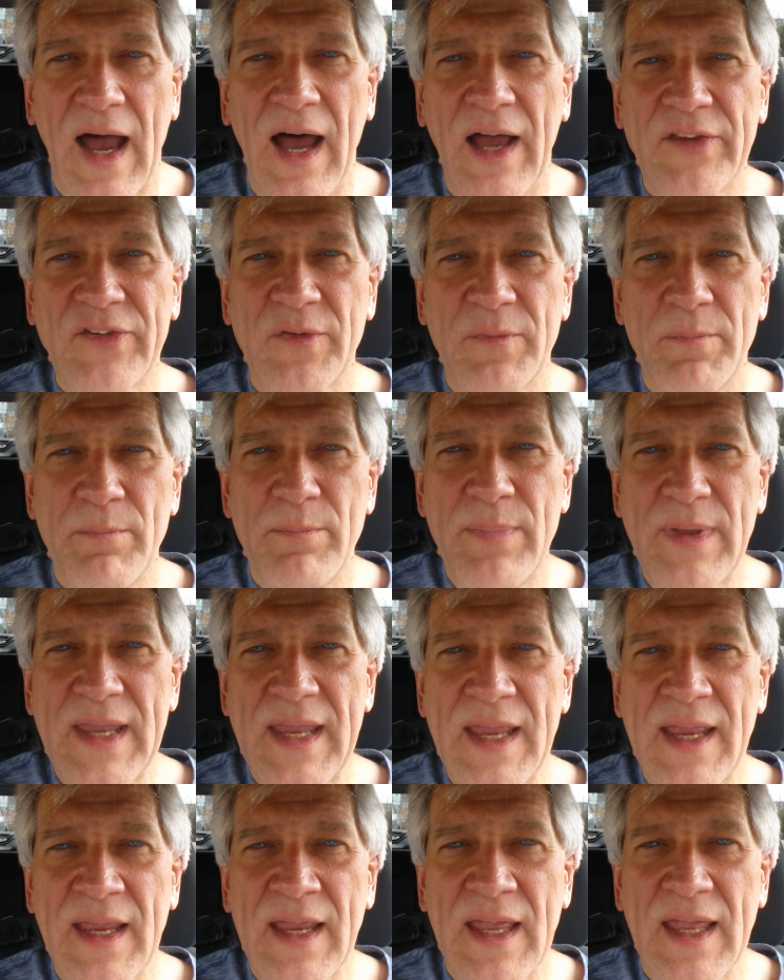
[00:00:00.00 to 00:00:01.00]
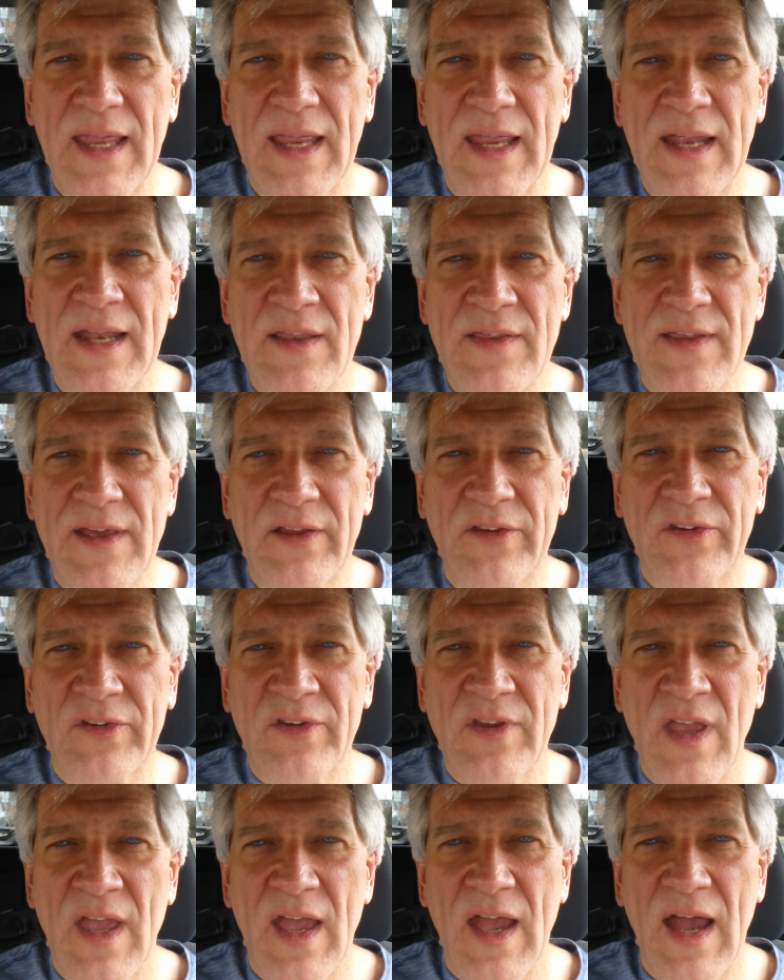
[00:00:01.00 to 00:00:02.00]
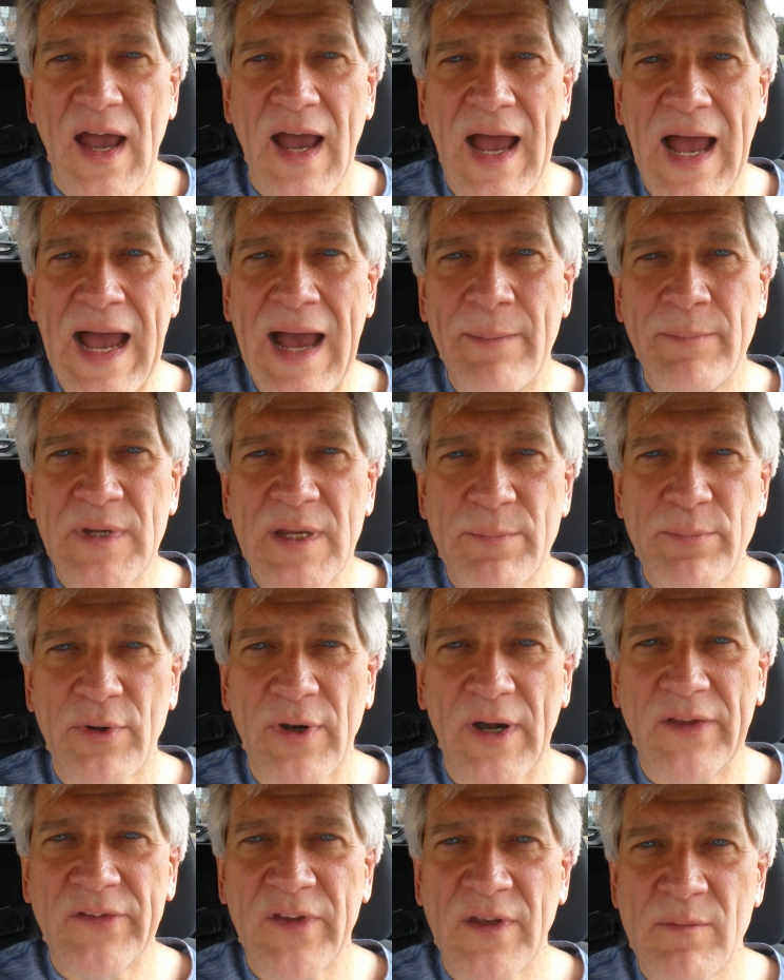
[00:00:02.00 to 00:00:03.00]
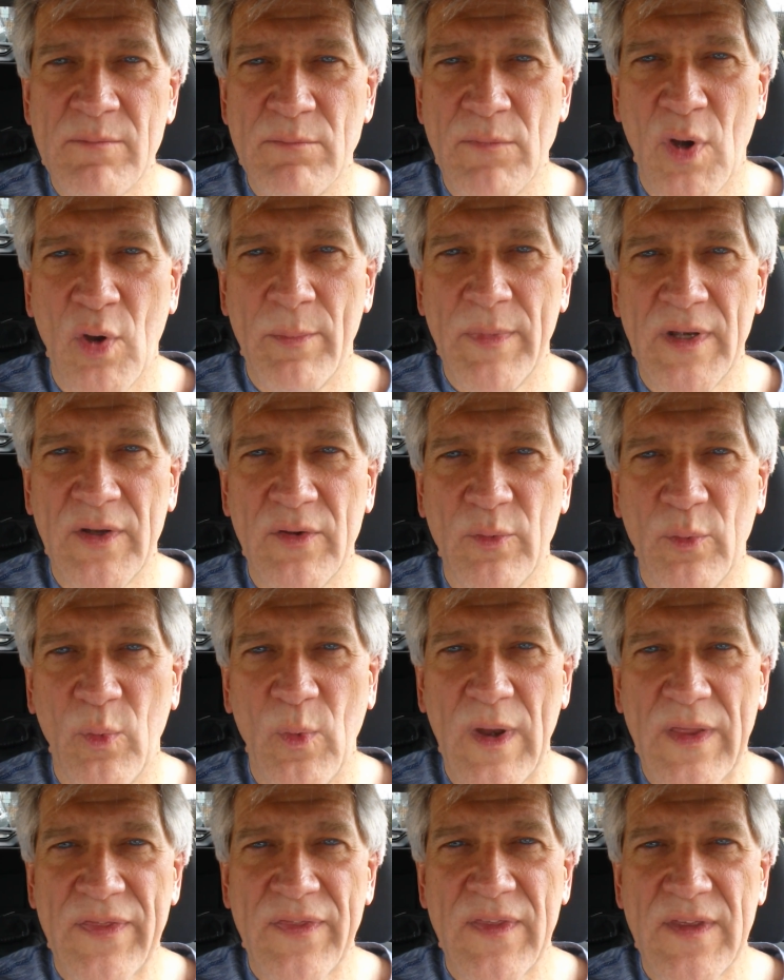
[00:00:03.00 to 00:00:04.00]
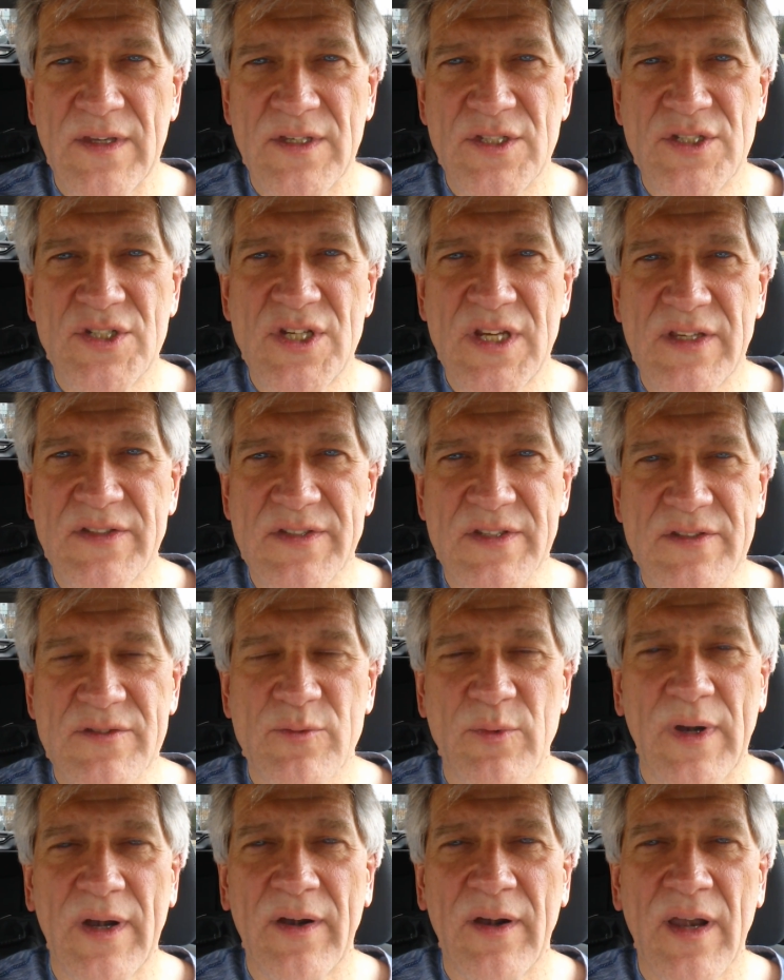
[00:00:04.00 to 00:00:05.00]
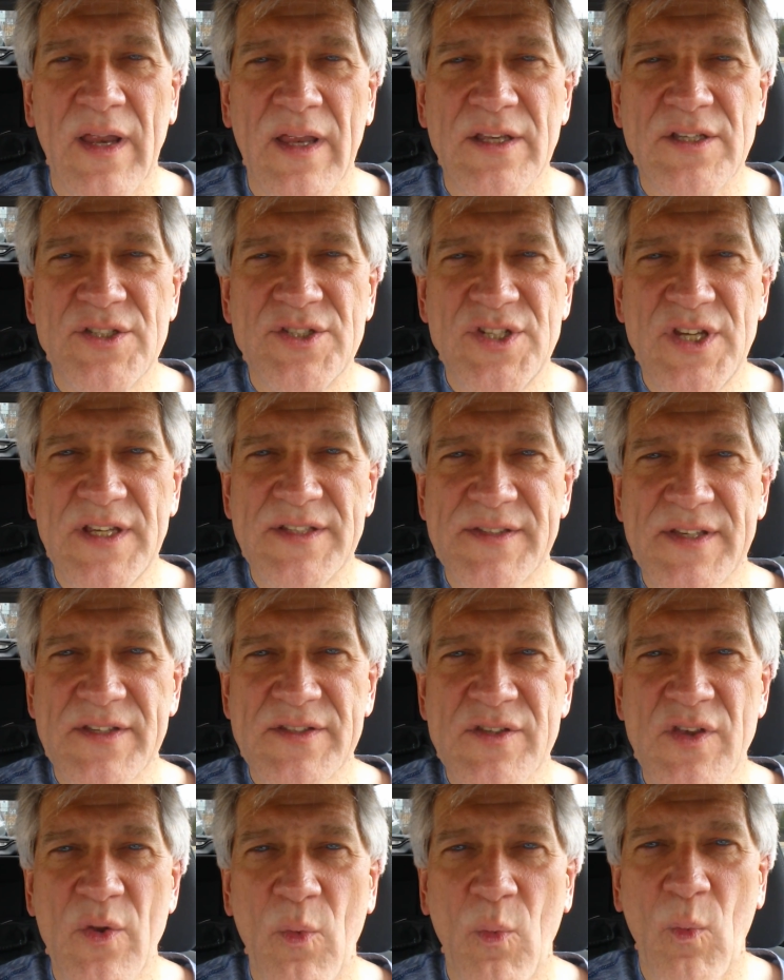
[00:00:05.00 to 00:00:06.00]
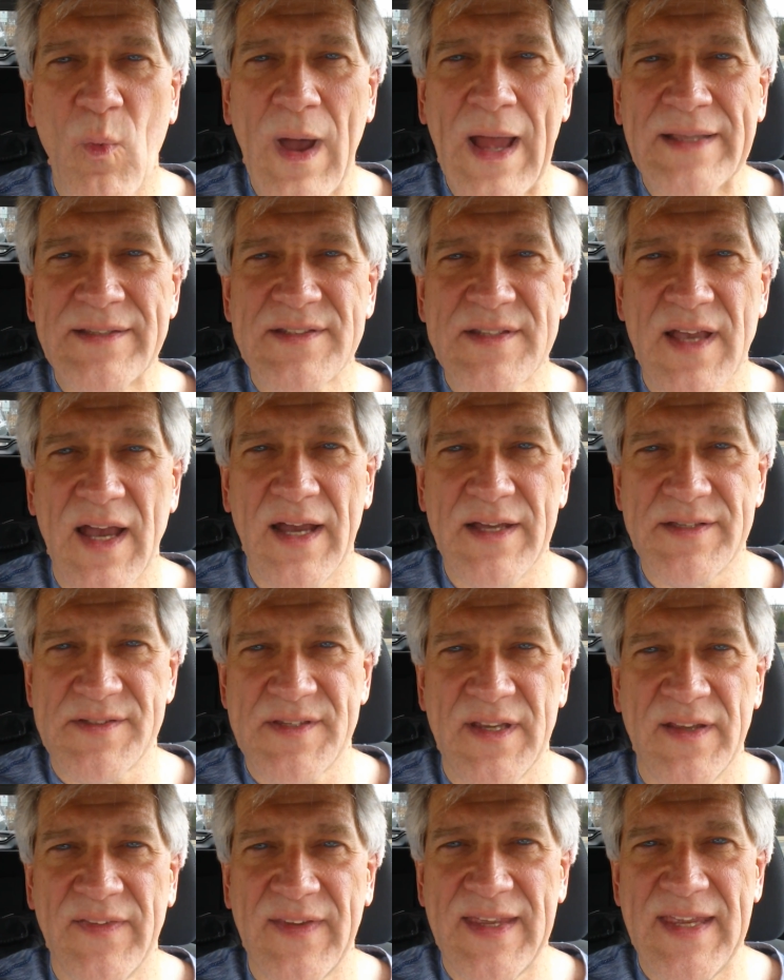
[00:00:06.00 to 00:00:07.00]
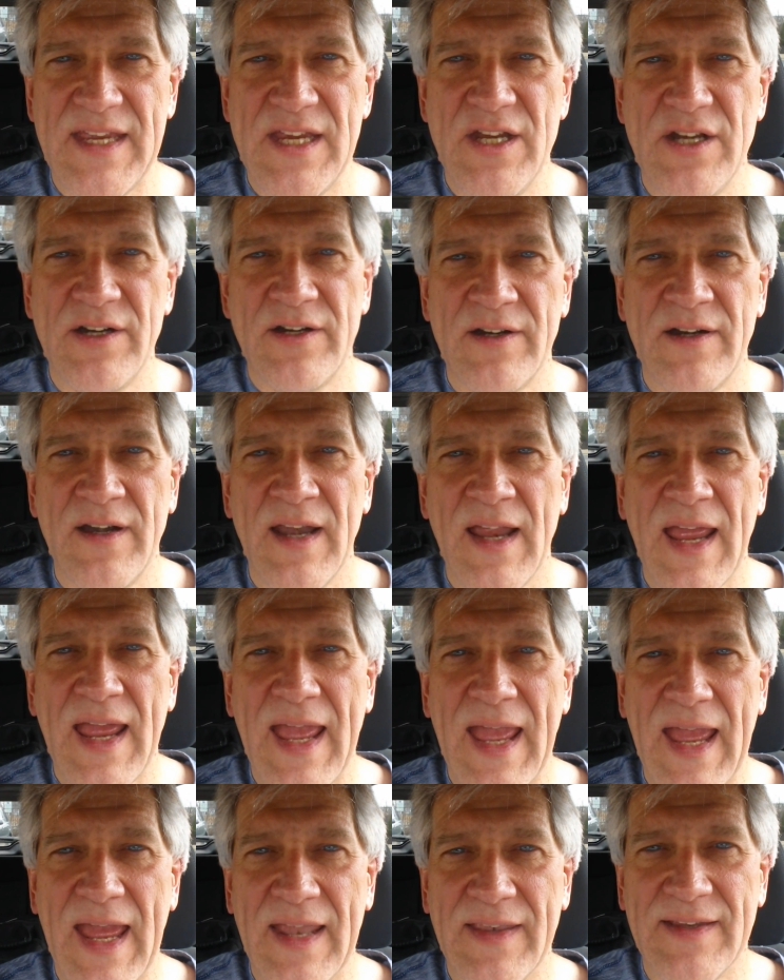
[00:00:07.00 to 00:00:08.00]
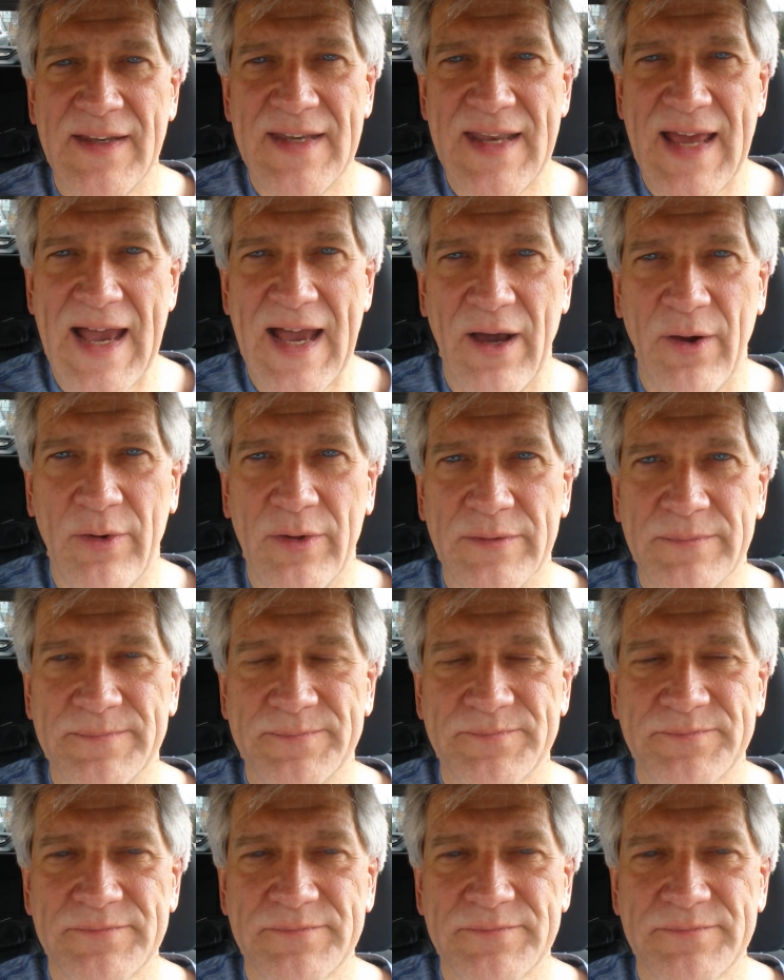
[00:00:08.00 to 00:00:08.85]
us being in this omnipresent moment with Jesus, where Jesus wants us in the here and the now.